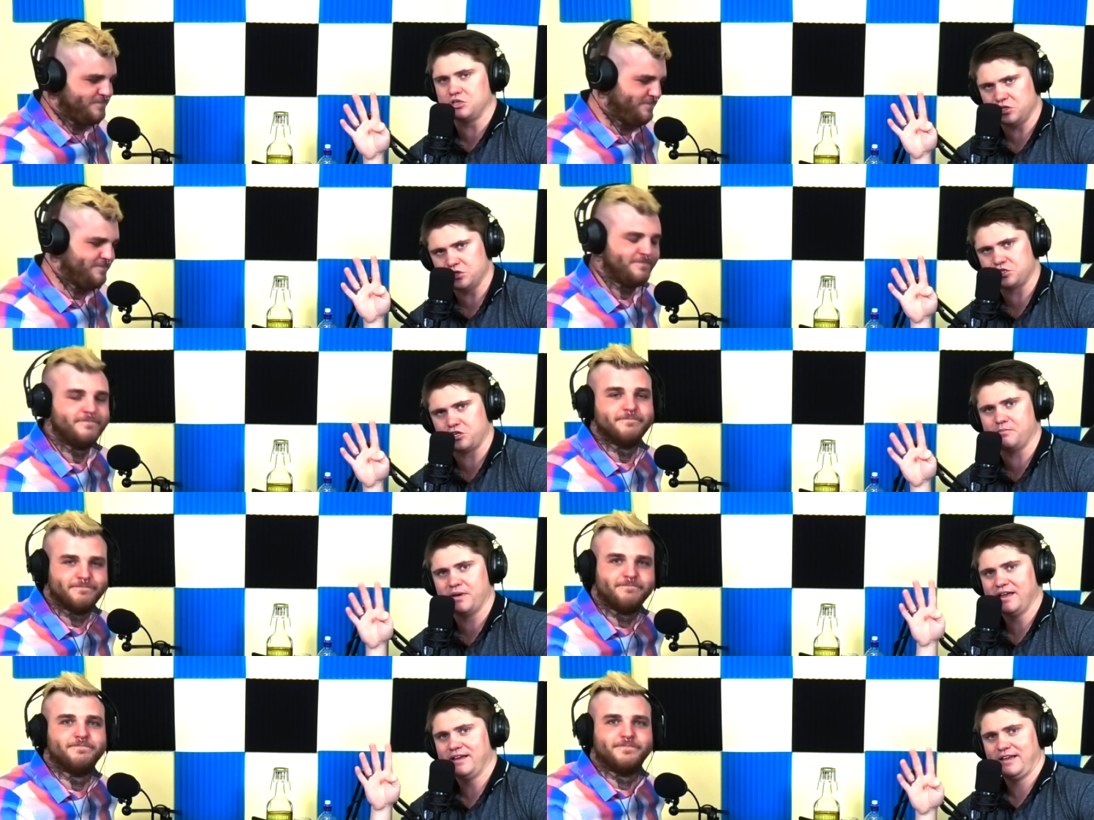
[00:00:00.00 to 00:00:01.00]
Speaker 1: YouTube
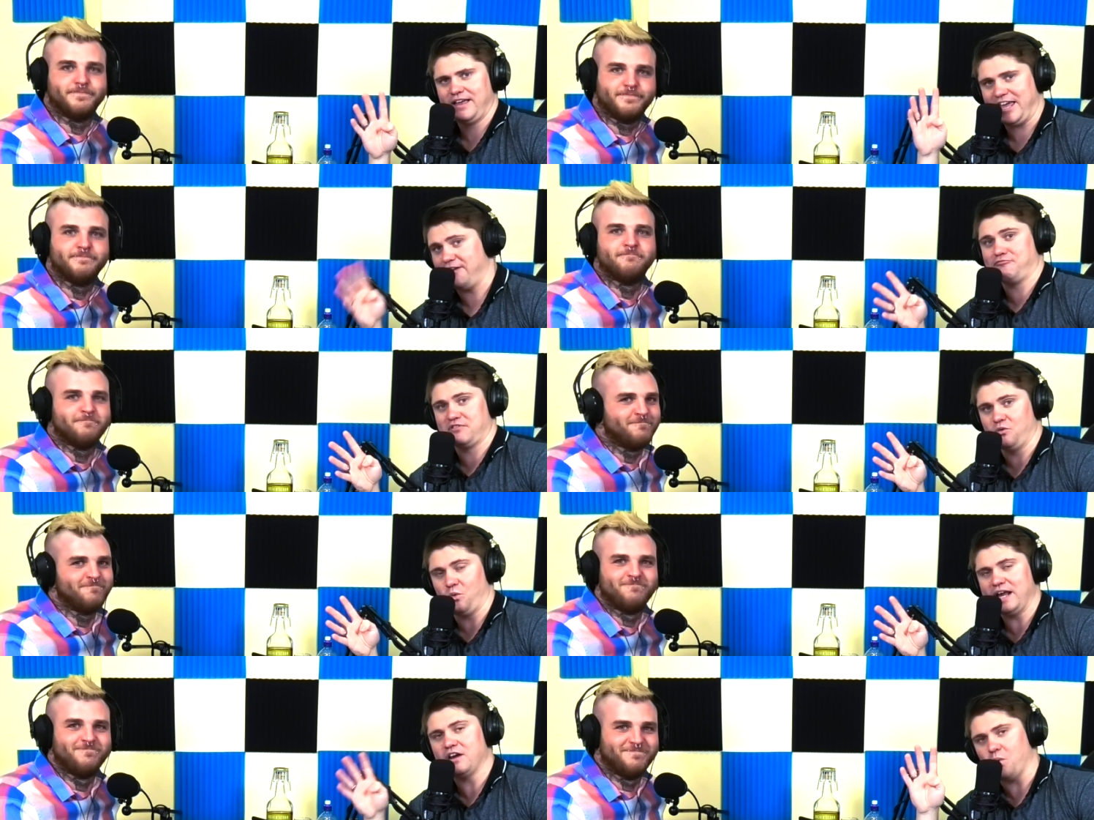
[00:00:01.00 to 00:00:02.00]
every
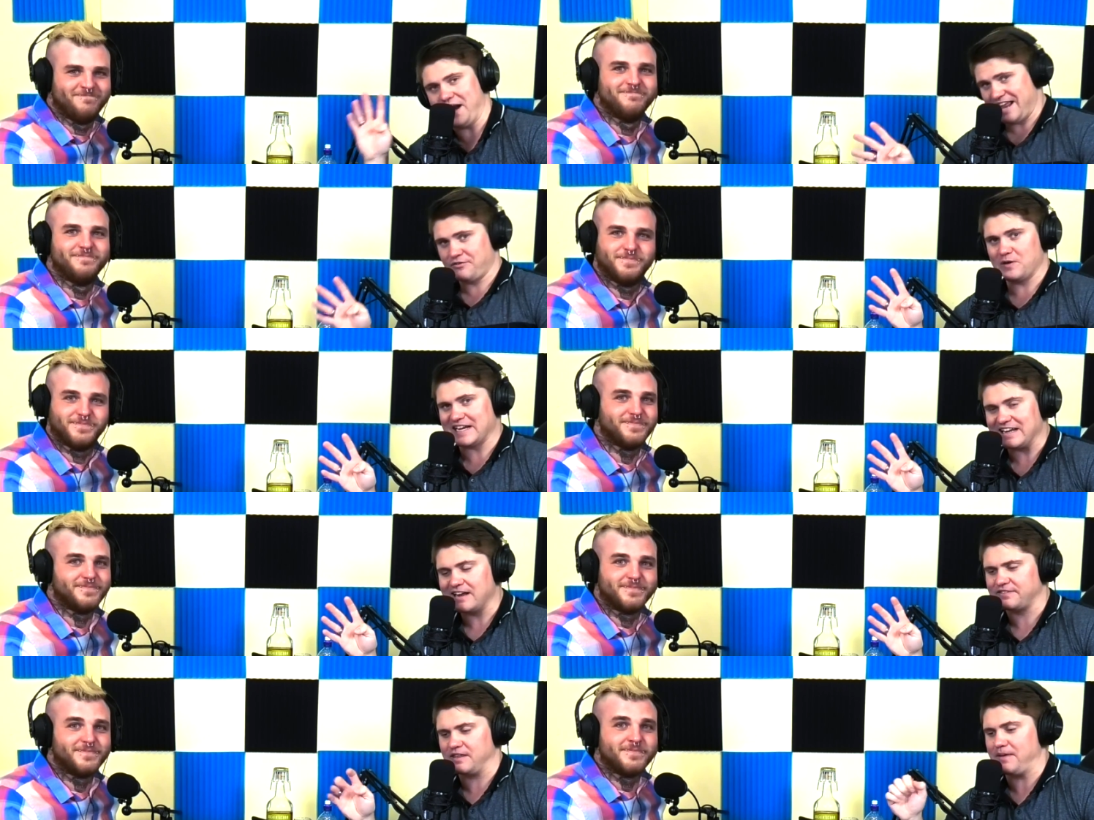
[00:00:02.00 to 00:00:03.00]
week, whenever we can
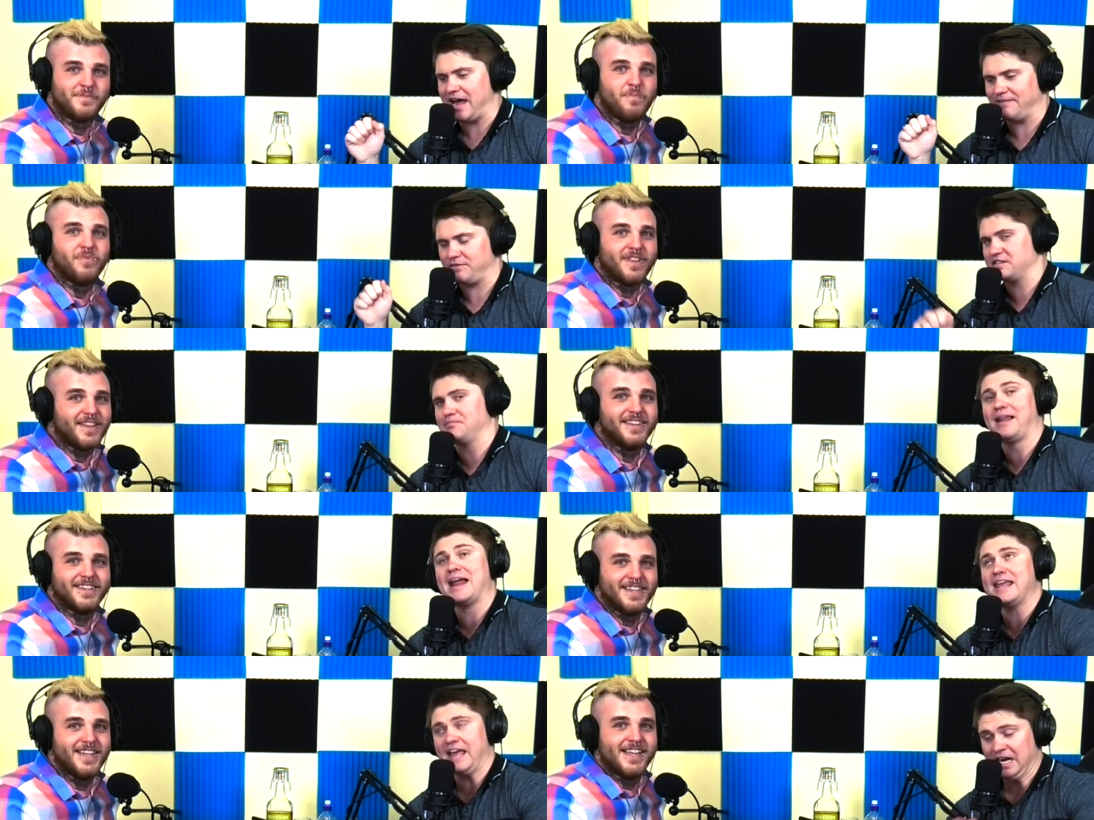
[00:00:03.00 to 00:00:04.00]
get them out. There's
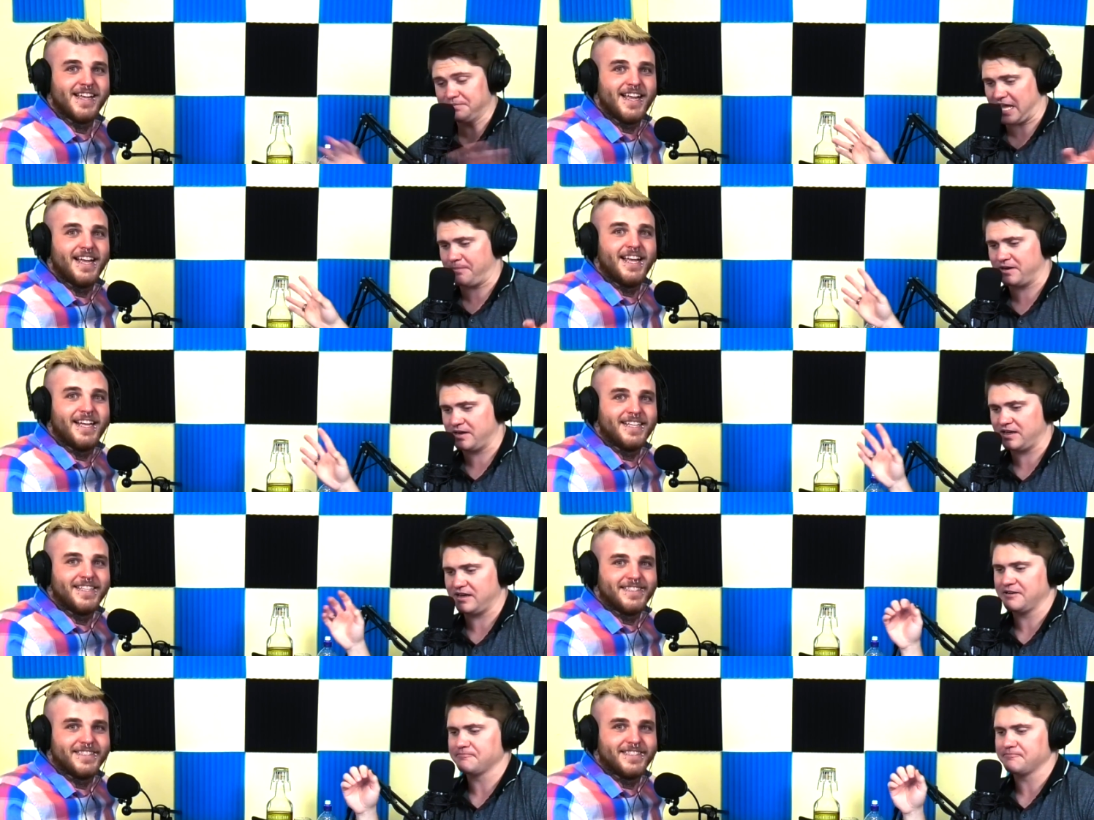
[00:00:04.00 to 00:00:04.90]
bloody heaps happening here.